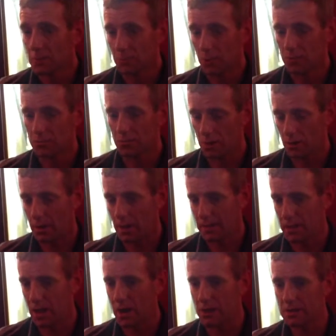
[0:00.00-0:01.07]
But as
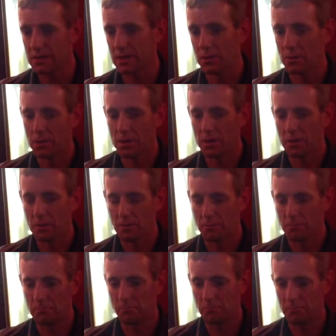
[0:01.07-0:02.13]
long as they were
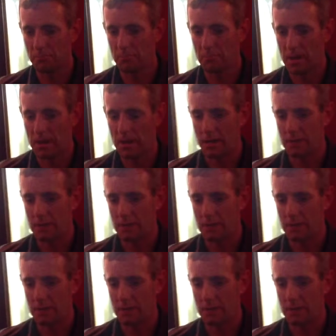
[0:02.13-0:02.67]
um,